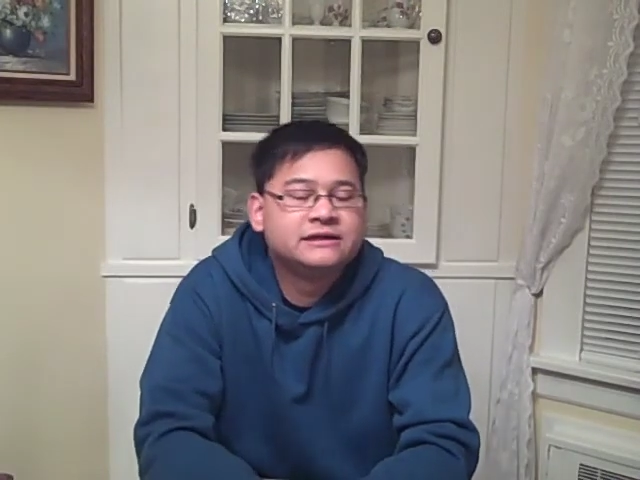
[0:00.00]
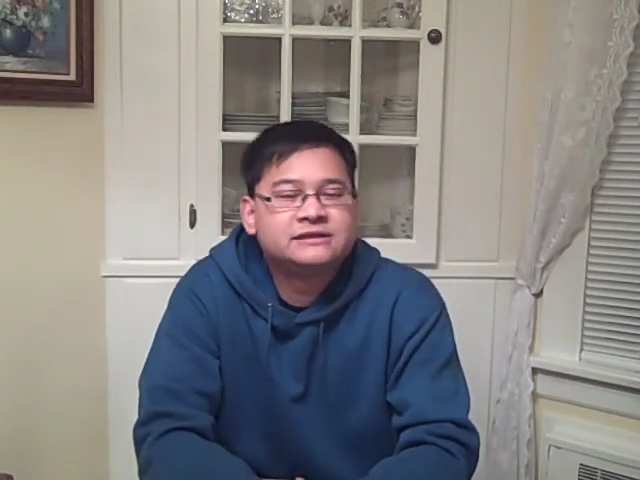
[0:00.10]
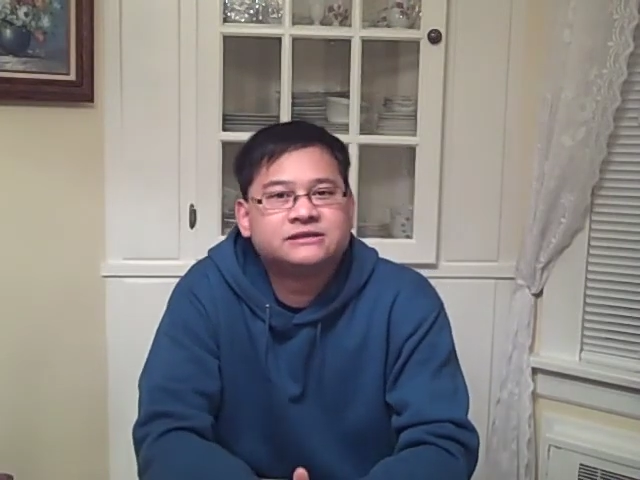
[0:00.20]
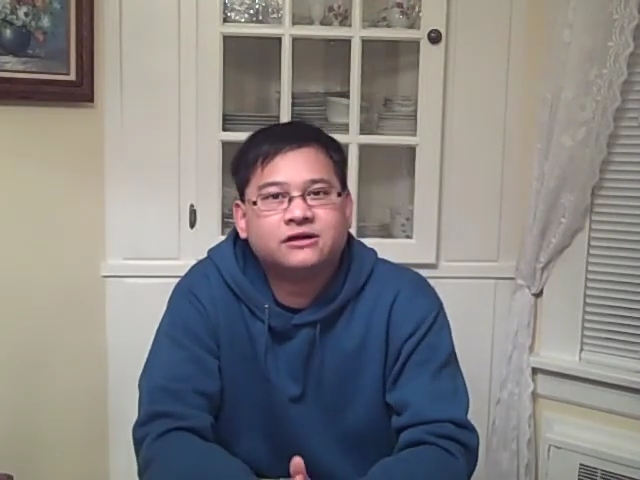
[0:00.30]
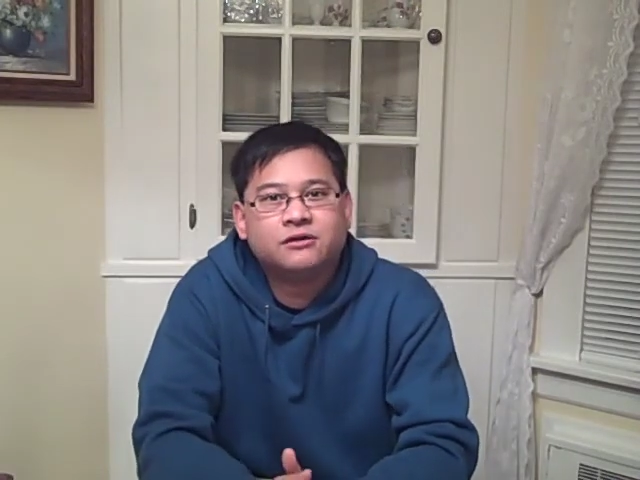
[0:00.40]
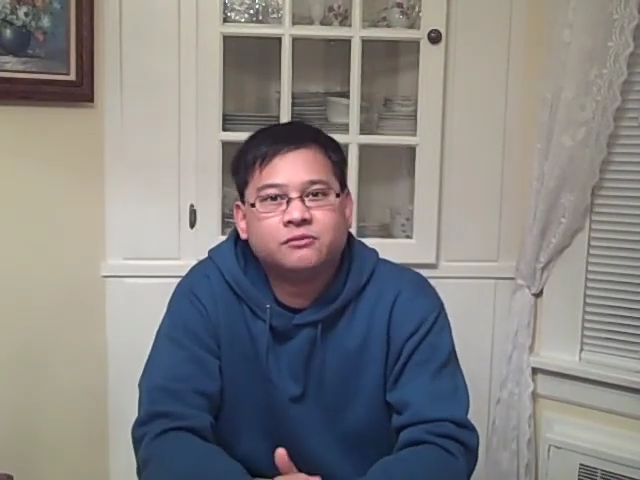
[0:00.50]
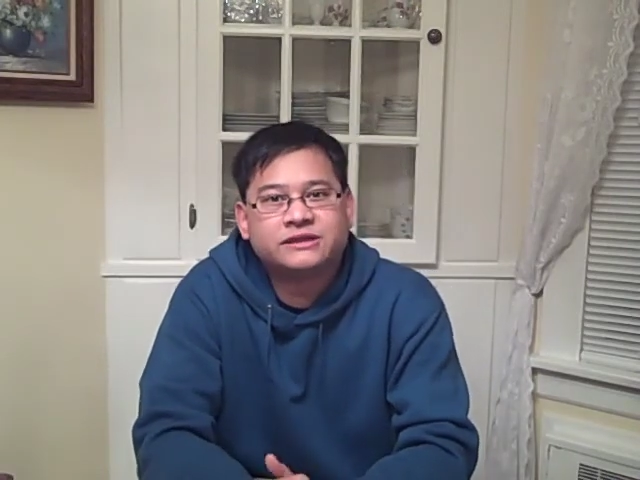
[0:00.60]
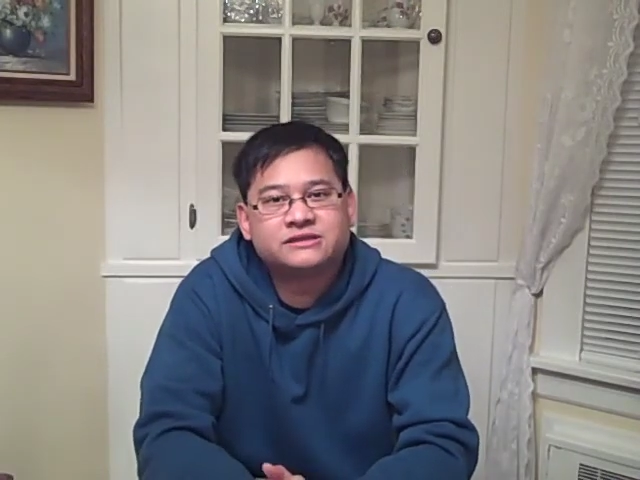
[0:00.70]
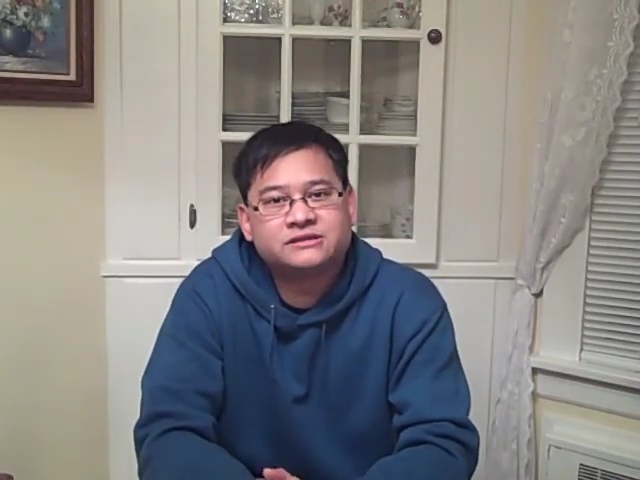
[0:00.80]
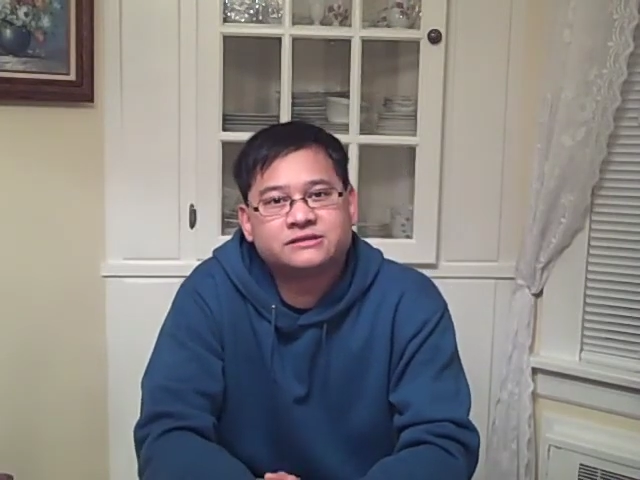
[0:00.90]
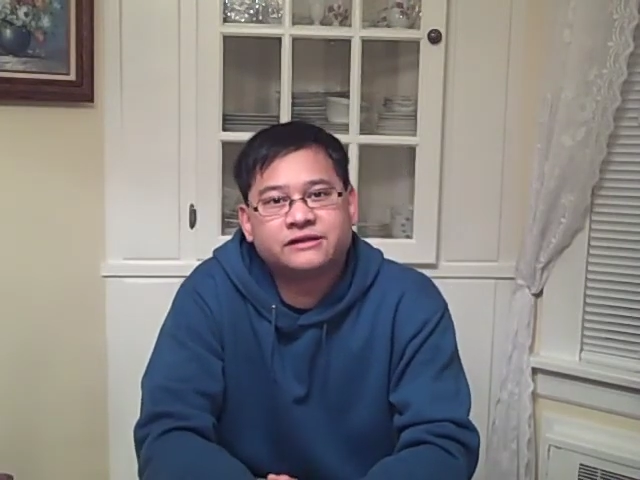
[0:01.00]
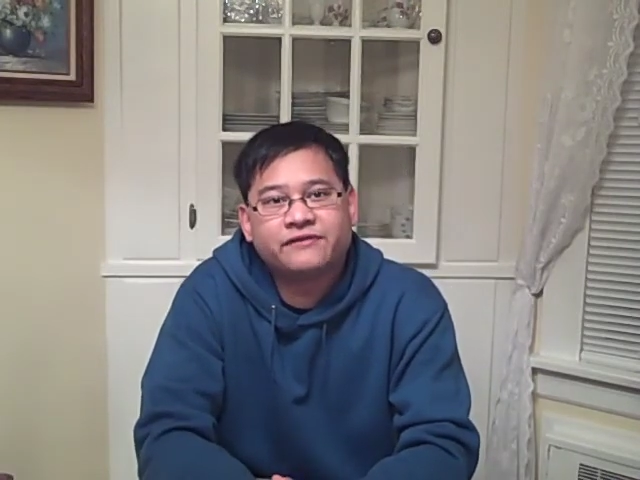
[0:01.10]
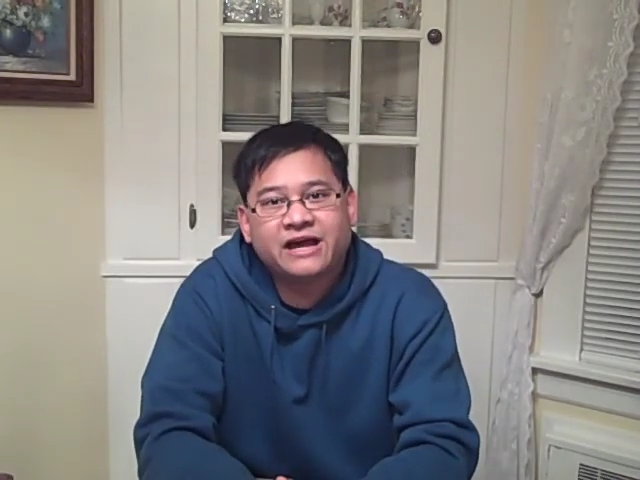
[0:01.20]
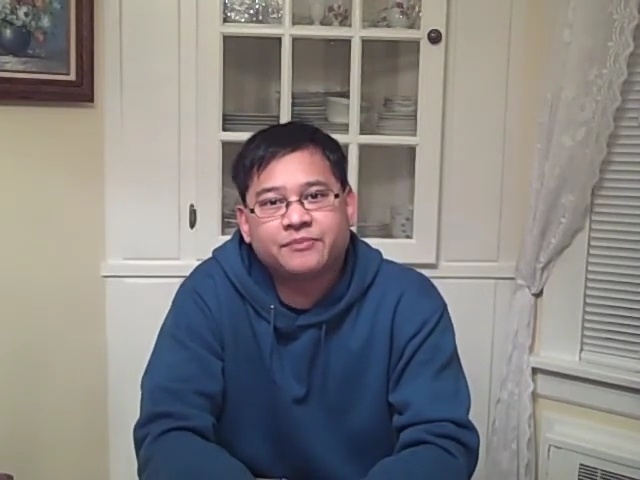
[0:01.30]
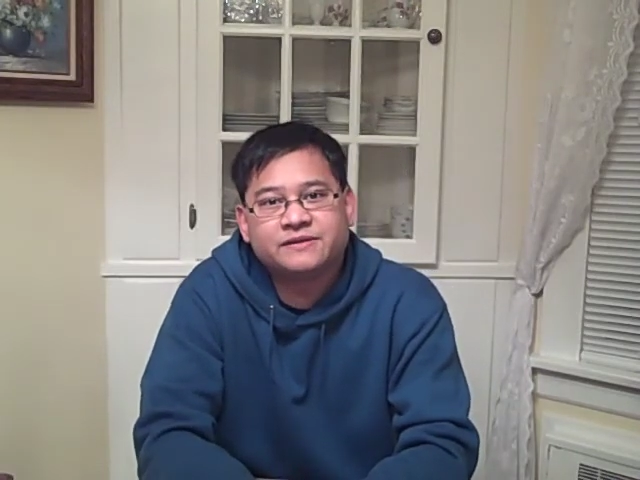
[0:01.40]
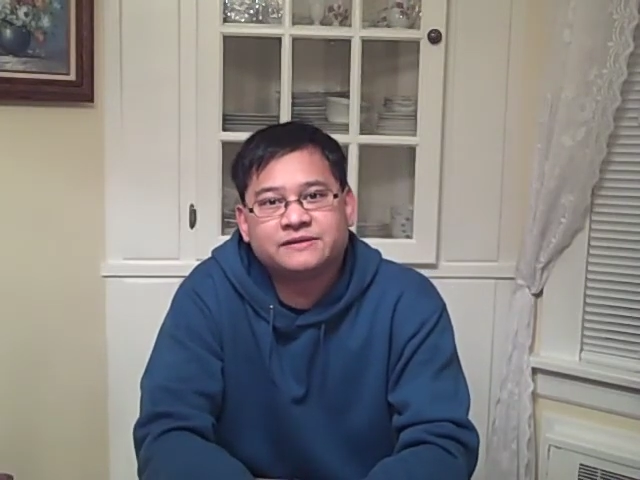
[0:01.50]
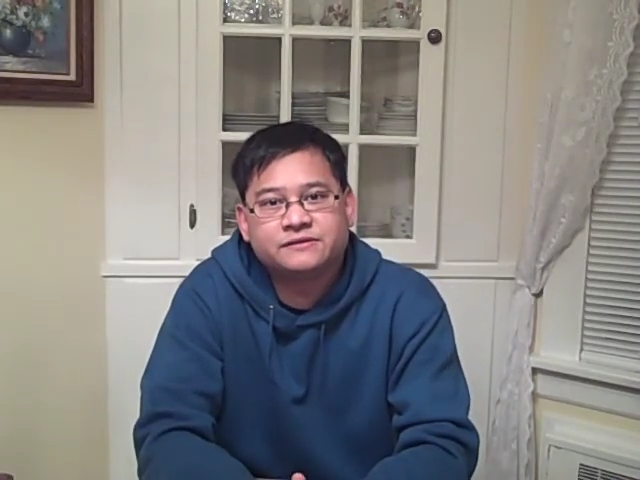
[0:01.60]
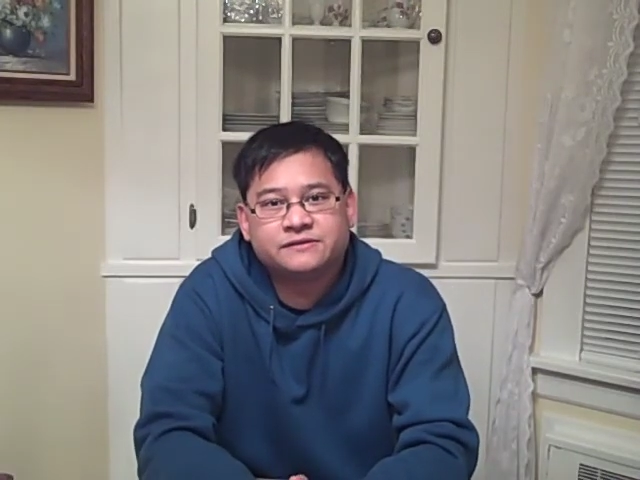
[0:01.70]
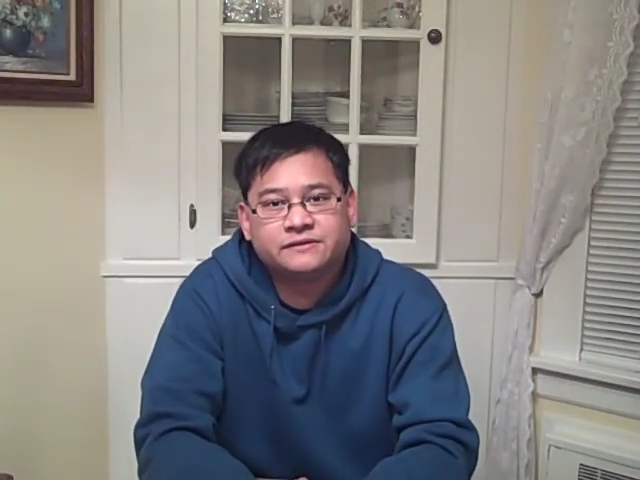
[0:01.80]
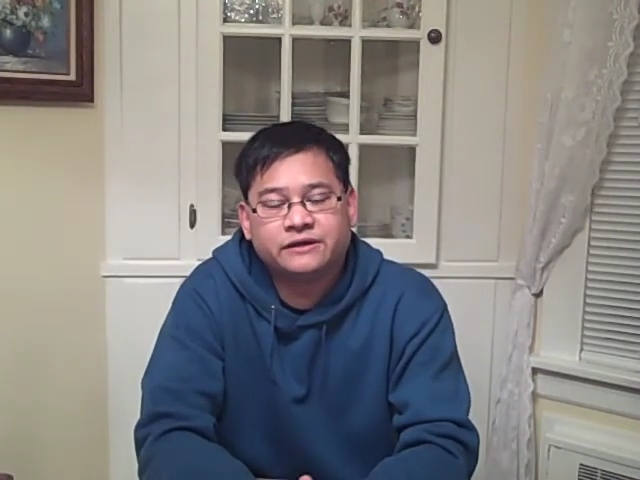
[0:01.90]
So when stuff happens, you
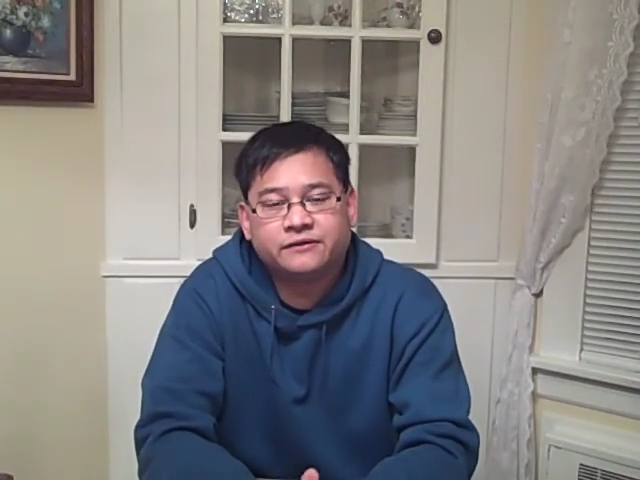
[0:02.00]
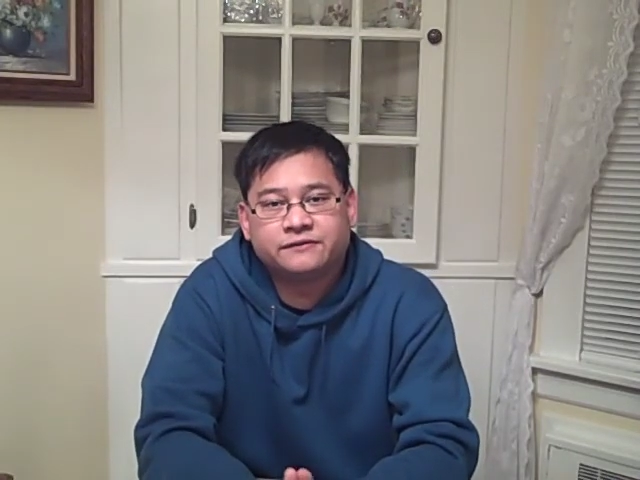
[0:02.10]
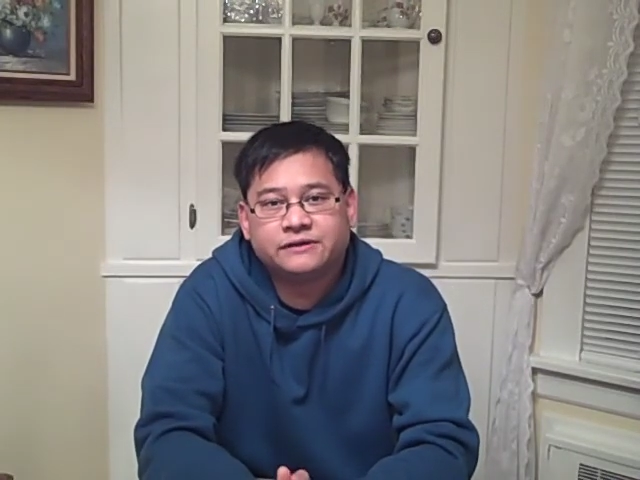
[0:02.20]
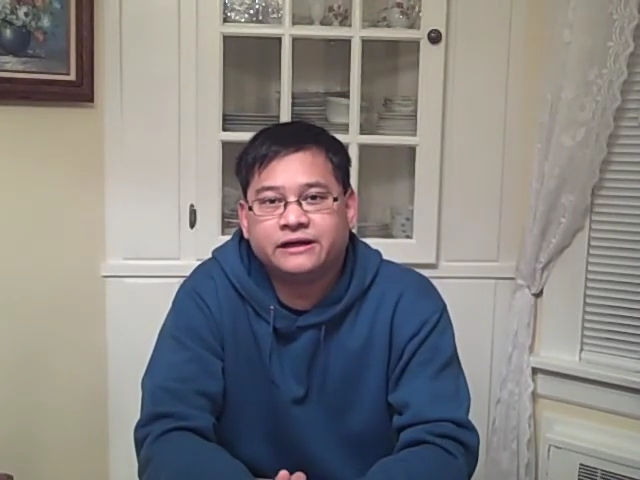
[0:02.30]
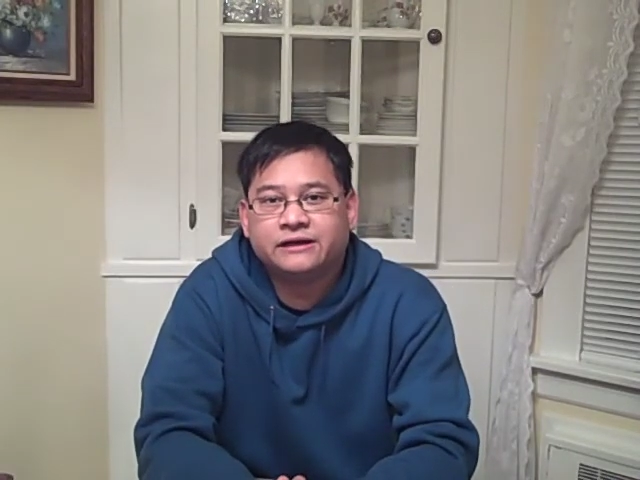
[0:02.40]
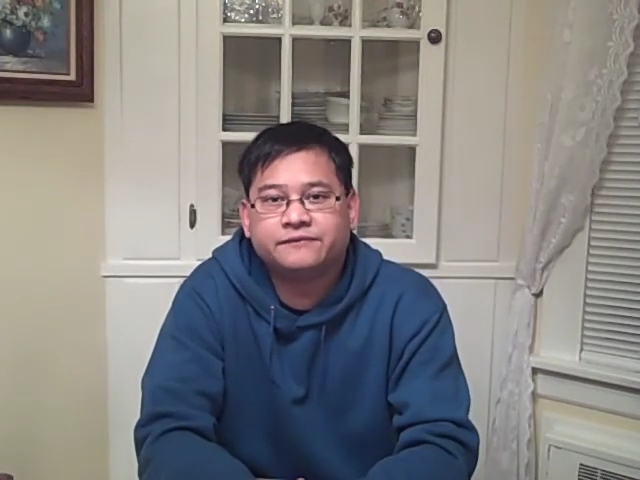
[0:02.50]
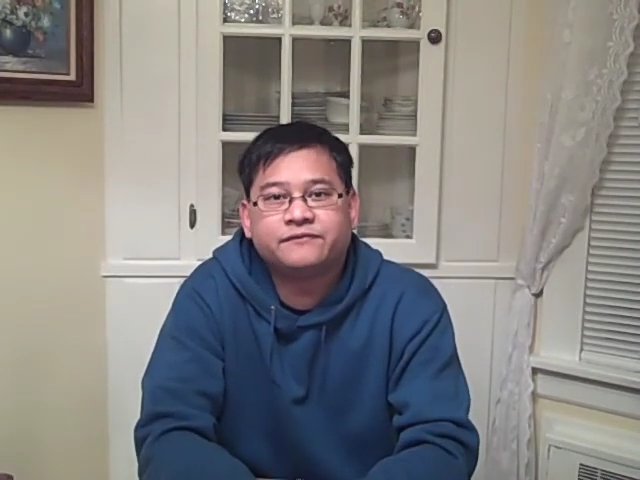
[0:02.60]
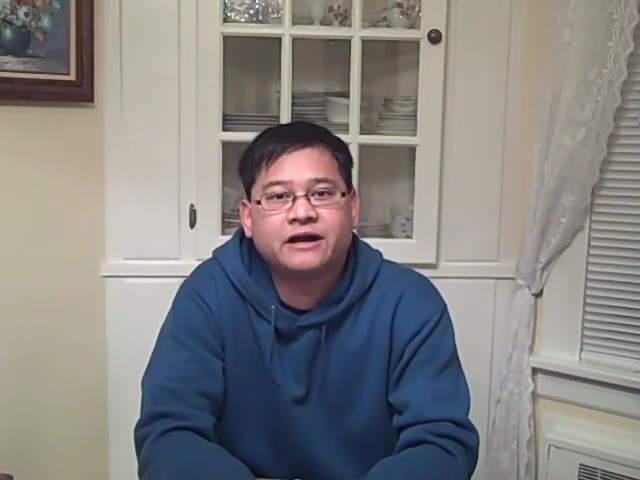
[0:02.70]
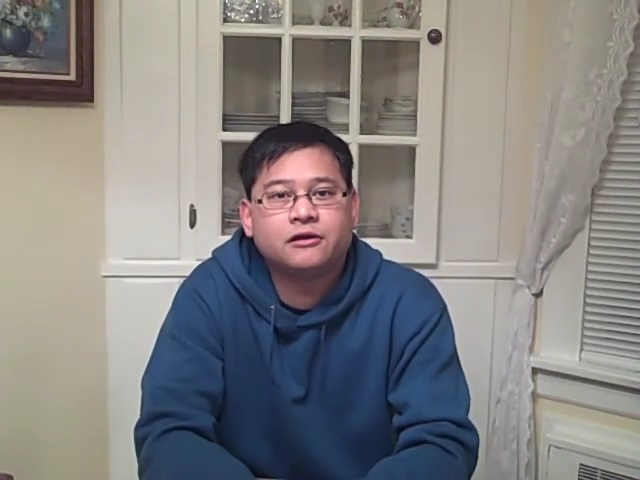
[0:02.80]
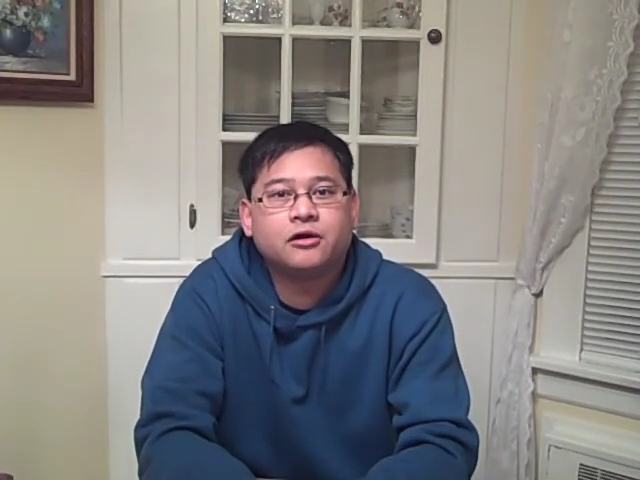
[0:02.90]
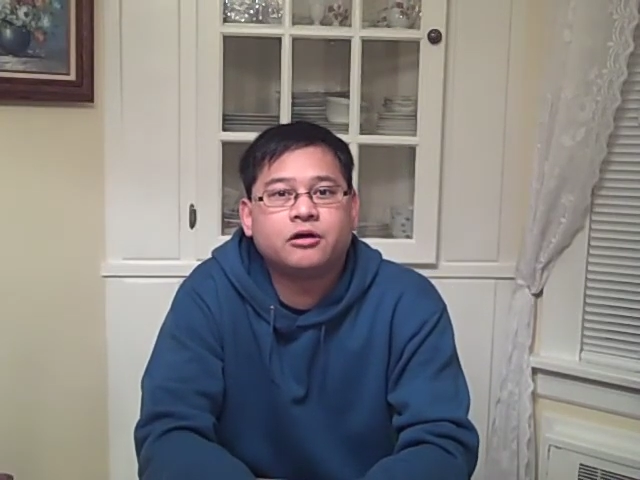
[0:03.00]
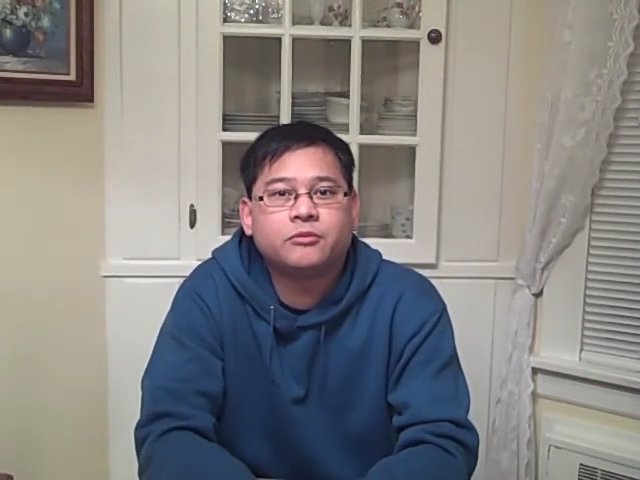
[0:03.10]
hear a fire alarm